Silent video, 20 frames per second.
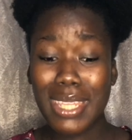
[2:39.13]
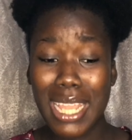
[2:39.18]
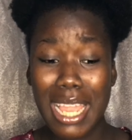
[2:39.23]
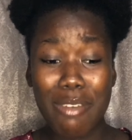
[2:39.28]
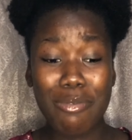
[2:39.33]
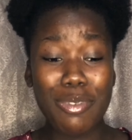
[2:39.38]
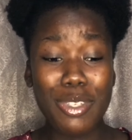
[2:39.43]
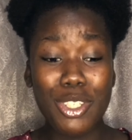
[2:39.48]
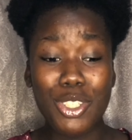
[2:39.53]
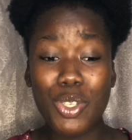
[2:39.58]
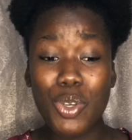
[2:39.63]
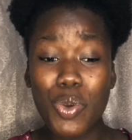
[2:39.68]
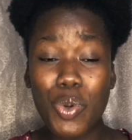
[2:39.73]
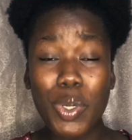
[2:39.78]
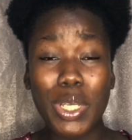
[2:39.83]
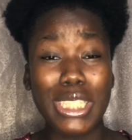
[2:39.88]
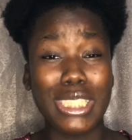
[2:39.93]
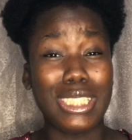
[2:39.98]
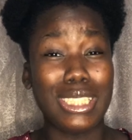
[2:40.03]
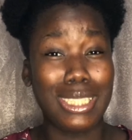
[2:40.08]
A video
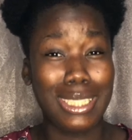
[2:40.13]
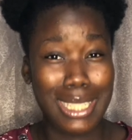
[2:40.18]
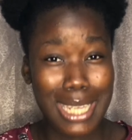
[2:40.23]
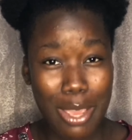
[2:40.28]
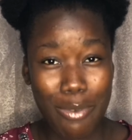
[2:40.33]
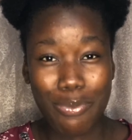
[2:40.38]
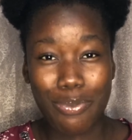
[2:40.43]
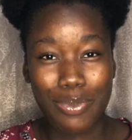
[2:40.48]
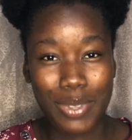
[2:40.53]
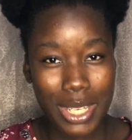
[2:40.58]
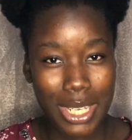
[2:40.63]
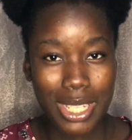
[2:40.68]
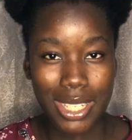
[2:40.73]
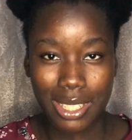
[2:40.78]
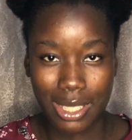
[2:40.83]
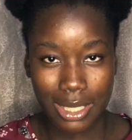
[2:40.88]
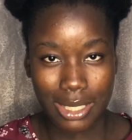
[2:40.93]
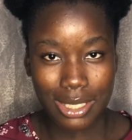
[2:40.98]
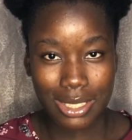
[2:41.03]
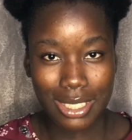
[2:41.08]
is
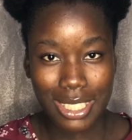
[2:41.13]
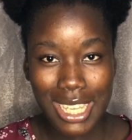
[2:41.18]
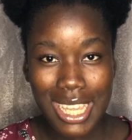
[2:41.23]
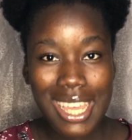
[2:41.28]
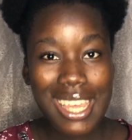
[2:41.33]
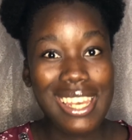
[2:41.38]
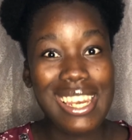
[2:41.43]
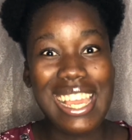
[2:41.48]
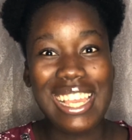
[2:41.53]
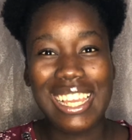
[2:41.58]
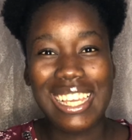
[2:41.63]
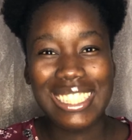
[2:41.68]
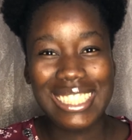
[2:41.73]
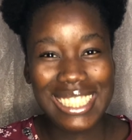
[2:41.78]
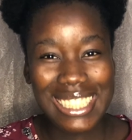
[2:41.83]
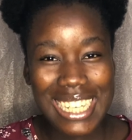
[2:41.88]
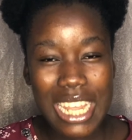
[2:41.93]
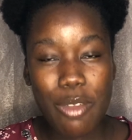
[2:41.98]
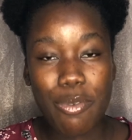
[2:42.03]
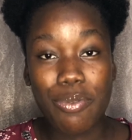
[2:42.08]
definitely like
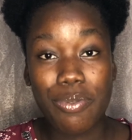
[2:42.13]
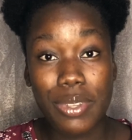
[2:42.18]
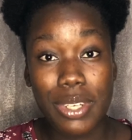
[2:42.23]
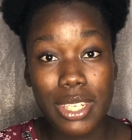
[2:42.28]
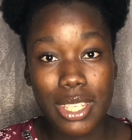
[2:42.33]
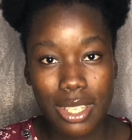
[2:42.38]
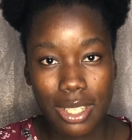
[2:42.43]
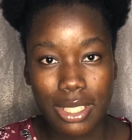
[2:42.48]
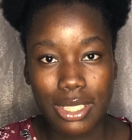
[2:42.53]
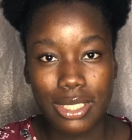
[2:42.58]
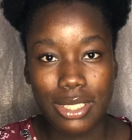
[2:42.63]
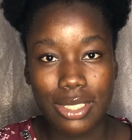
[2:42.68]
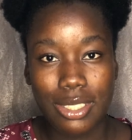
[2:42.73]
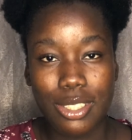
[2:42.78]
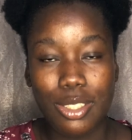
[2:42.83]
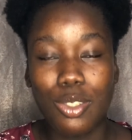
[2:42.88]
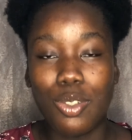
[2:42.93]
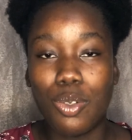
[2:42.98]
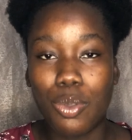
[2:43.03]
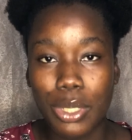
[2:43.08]
definitely
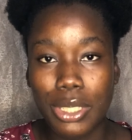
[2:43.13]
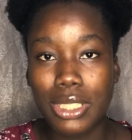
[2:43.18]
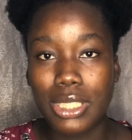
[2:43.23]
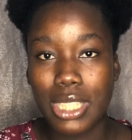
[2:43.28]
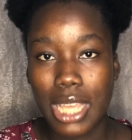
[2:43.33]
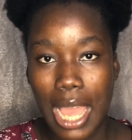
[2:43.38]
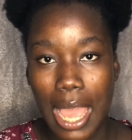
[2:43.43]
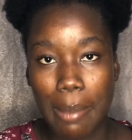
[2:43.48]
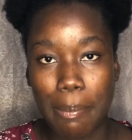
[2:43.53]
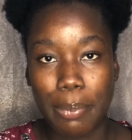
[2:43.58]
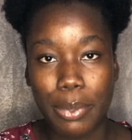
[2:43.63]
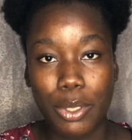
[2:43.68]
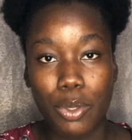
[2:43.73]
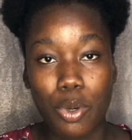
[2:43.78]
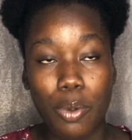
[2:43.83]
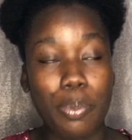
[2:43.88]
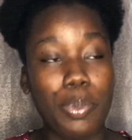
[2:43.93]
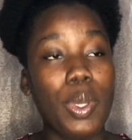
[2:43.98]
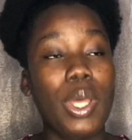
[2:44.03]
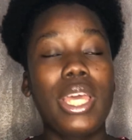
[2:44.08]
going to hype you up.
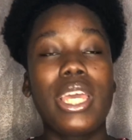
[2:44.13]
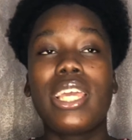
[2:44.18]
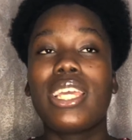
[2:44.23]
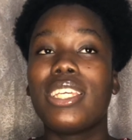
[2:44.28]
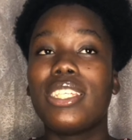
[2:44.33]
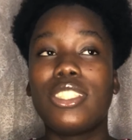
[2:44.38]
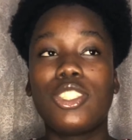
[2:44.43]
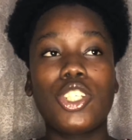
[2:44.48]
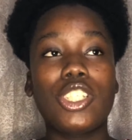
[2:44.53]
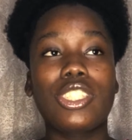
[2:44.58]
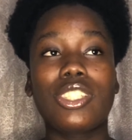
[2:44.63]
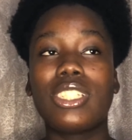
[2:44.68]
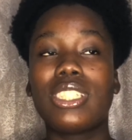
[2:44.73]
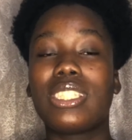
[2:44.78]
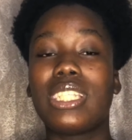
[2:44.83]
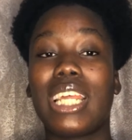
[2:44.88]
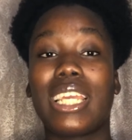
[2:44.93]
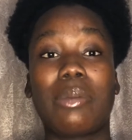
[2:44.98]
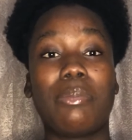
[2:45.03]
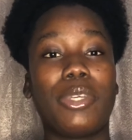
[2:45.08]
It's just going to
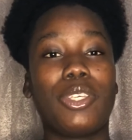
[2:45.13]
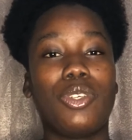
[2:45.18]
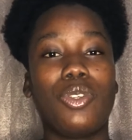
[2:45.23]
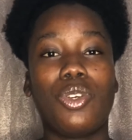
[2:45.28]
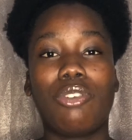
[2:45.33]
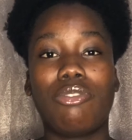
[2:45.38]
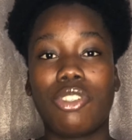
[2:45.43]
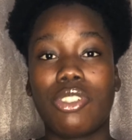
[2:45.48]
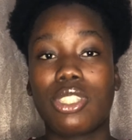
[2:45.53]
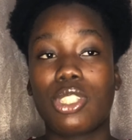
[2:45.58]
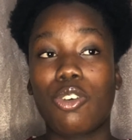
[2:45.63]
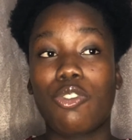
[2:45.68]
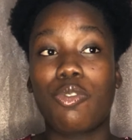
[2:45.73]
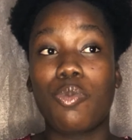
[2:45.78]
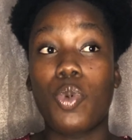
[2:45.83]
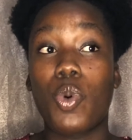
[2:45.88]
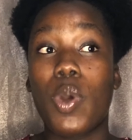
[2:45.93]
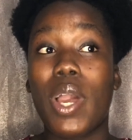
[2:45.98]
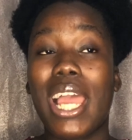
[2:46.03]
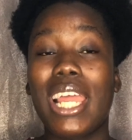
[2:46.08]
like make you love yourself
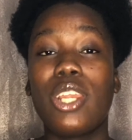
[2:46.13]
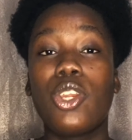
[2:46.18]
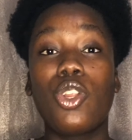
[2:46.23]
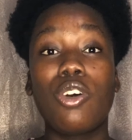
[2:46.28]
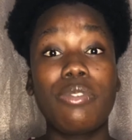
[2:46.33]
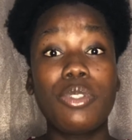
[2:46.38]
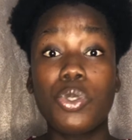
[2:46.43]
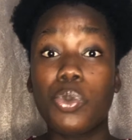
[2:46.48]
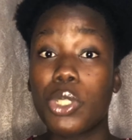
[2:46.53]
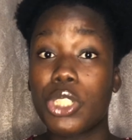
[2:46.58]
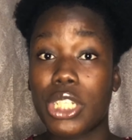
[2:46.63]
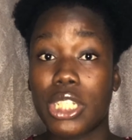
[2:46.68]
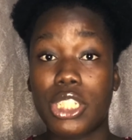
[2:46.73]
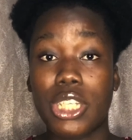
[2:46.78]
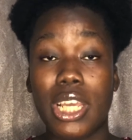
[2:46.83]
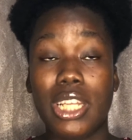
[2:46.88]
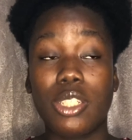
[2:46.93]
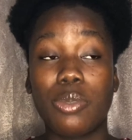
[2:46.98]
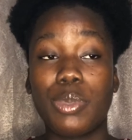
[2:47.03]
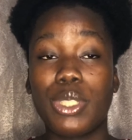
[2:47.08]
more. I love to watch her
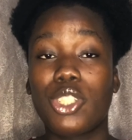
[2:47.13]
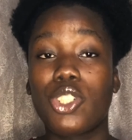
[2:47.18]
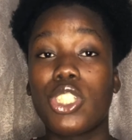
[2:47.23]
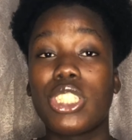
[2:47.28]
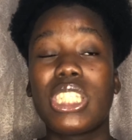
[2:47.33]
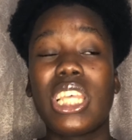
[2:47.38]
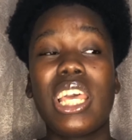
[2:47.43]
channel because